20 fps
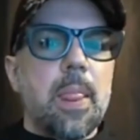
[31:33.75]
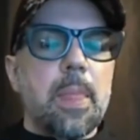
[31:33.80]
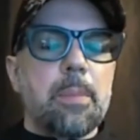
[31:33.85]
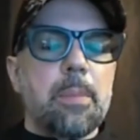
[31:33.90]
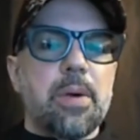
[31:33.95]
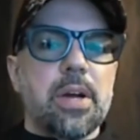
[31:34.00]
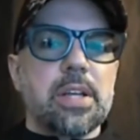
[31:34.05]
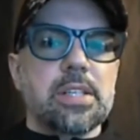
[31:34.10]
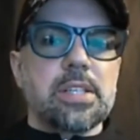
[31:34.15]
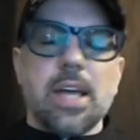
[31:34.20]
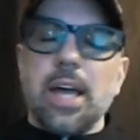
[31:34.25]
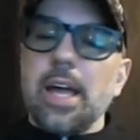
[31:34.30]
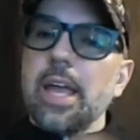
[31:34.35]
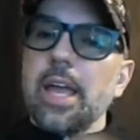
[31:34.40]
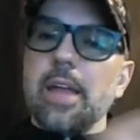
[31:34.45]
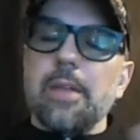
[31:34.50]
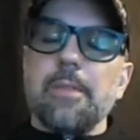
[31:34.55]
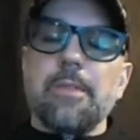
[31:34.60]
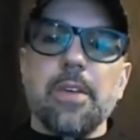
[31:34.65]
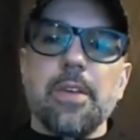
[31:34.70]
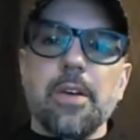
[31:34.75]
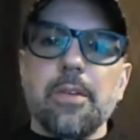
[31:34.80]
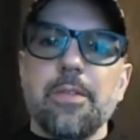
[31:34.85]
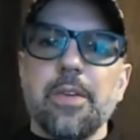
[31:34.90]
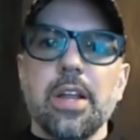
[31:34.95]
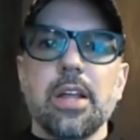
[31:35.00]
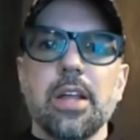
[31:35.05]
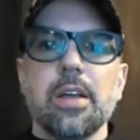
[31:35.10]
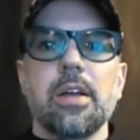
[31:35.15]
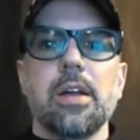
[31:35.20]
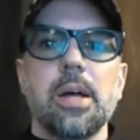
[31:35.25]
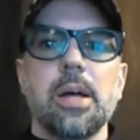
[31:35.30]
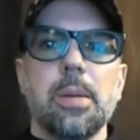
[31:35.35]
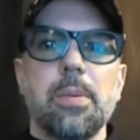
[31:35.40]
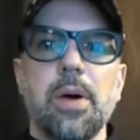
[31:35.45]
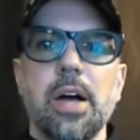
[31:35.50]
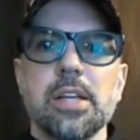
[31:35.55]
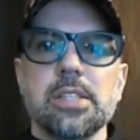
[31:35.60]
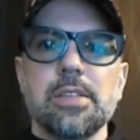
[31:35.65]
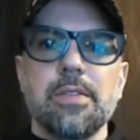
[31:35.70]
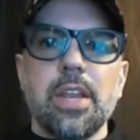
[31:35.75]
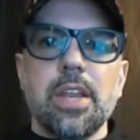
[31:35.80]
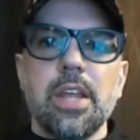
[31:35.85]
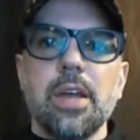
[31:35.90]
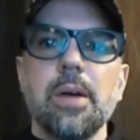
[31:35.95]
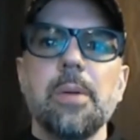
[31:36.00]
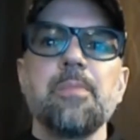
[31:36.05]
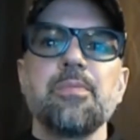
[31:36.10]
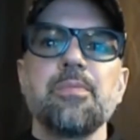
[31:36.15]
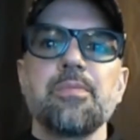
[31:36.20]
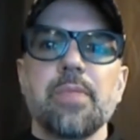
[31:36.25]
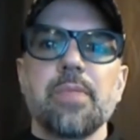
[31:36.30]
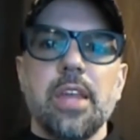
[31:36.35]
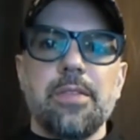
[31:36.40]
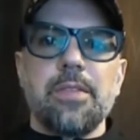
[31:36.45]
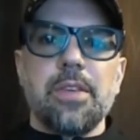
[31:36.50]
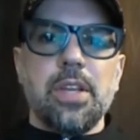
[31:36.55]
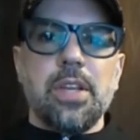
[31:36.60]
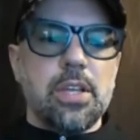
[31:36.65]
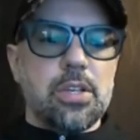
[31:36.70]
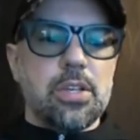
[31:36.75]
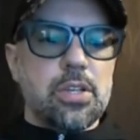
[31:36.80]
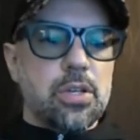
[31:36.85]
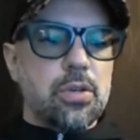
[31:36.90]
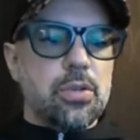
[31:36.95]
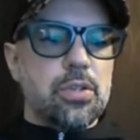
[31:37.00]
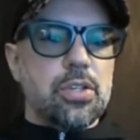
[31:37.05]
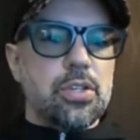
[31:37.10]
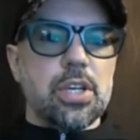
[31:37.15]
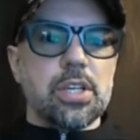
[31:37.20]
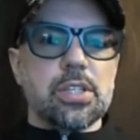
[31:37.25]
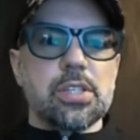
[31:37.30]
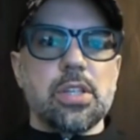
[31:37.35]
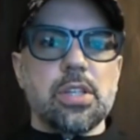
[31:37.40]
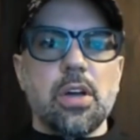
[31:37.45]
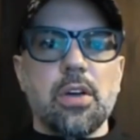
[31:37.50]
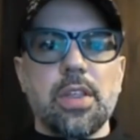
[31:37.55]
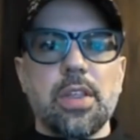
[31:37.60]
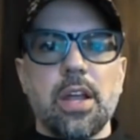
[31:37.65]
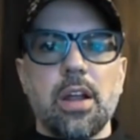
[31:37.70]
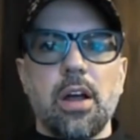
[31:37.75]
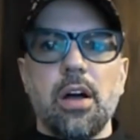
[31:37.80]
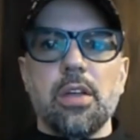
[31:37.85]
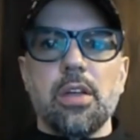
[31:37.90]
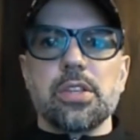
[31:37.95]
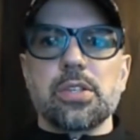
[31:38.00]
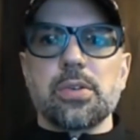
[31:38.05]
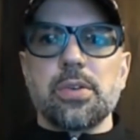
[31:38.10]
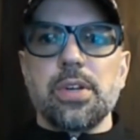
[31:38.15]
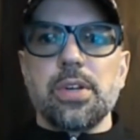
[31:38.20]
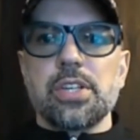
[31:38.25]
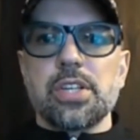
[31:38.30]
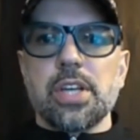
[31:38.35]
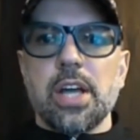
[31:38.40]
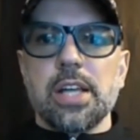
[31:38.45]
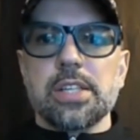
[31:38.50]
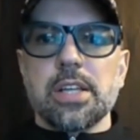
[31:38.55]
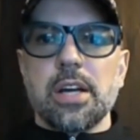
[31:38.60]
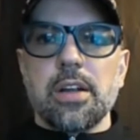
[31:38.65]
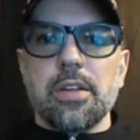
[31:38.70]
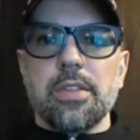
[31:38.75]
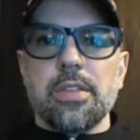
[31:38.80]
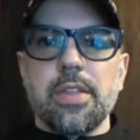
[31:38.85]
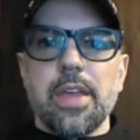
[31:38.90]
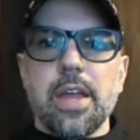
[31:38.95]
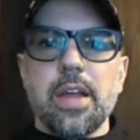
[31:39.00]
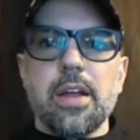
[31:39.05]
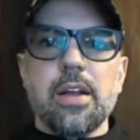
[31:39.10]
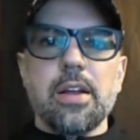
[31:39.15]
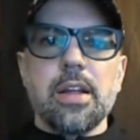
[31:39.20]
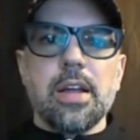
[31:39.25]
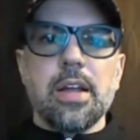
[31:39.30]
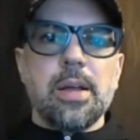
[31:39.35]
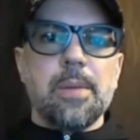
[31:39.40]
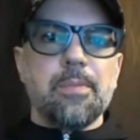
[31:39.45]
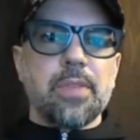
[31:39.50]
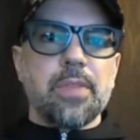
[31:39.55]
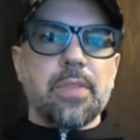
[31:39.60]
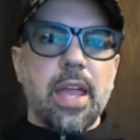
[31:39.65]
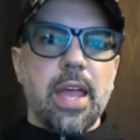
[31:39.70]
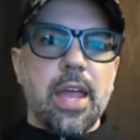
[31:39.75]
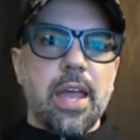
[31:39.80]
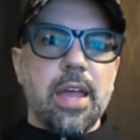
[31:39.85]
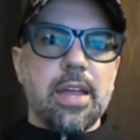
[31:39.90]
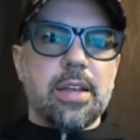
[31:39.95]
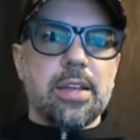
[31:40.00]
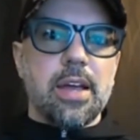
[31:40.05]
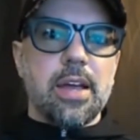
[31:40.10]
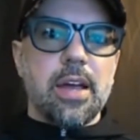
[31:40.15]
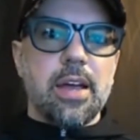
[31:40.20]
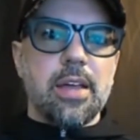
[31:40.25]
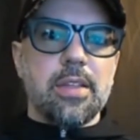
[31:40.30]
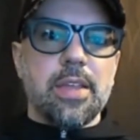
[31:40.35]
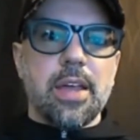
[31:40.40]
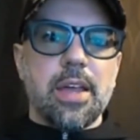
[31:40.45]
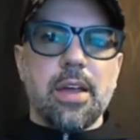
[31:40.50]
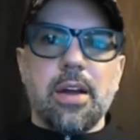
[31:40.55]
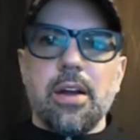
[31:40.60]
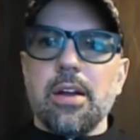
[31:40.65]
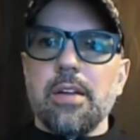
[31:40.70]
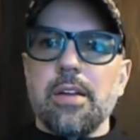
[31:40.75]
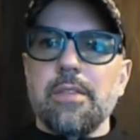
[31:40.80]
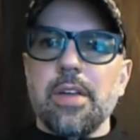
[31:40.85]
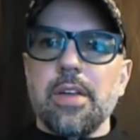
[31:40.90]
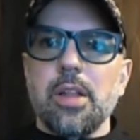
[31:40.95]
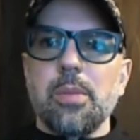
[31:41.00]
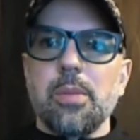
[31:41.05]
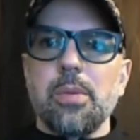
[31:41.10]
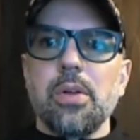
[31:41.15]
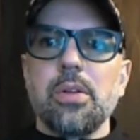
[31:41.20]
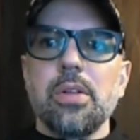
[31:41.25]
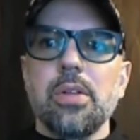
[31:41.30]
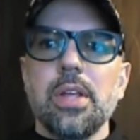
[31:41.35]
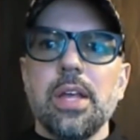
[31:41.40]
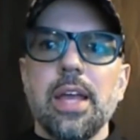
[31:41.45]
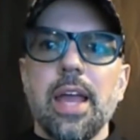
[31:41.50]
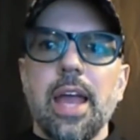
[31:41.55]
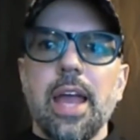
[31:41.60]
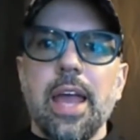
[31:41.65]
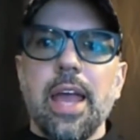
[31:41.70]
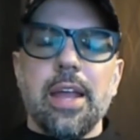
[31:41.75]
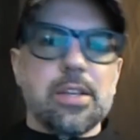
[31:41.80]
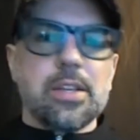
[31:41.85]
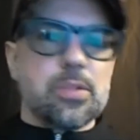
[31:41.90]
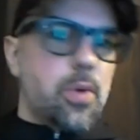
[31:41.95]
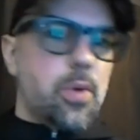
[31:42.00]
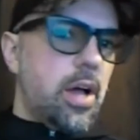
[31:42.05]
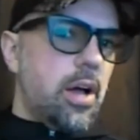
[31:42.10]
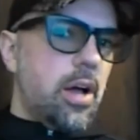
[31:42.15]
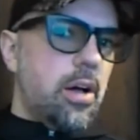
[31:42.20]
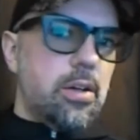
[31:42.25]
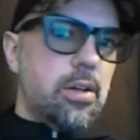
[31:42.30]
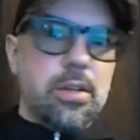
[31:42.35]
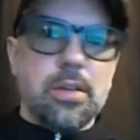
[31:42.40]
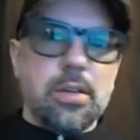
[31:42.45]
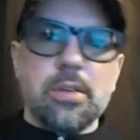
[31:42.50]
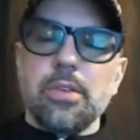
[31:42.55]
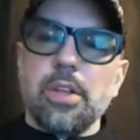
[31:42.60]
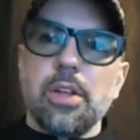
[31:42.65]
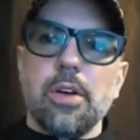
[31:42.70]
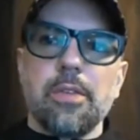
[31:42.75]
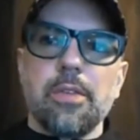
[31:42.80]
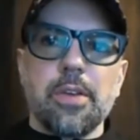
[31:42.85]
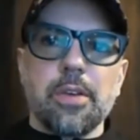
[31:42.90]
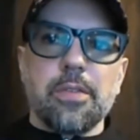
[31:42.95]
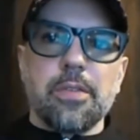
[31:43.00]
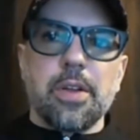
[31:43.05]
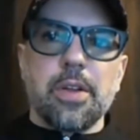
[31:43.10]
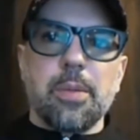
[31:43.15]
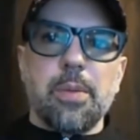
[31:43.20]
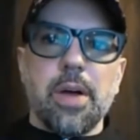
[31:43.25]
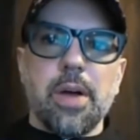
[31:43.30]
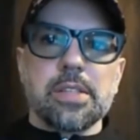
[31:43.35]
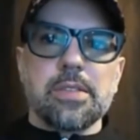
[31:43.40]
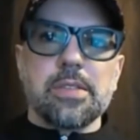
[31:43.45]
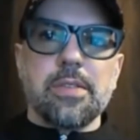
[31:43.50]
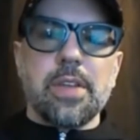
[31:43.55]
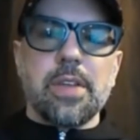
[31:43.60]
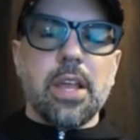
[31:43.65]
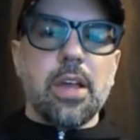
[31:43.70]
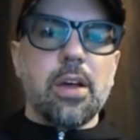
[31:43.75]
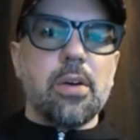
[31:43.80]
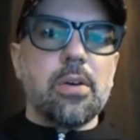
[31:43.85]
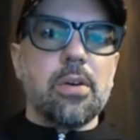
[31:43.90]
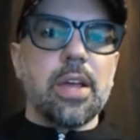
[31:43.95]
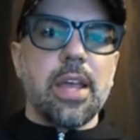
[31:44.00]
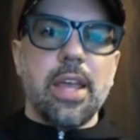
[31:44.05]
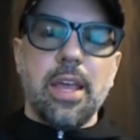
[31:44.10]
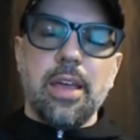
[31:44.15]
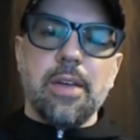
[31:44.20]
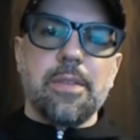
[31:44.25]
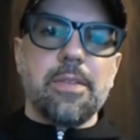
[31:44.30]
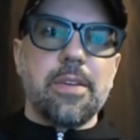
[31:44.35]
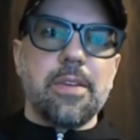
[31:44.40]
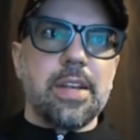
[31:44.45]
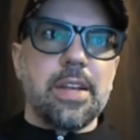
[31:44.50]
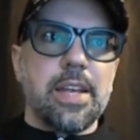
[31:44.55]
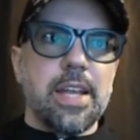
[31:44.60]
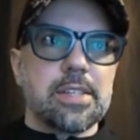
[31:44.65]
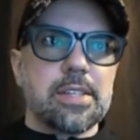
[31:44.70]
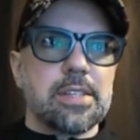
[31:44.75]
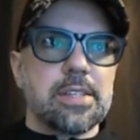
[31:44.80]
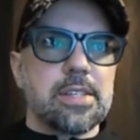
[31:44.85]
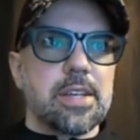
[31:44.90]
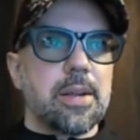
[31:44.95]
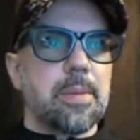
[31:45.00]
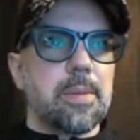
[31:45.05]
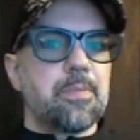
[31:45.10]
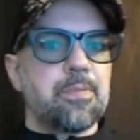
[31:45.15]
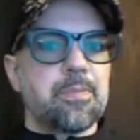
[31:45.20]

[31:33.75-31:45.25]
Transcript: But again, feel free to pause the video if you need to. Just know that all the screenshots are there and they are available. And as well, you know, feel free to pause the video if necessary.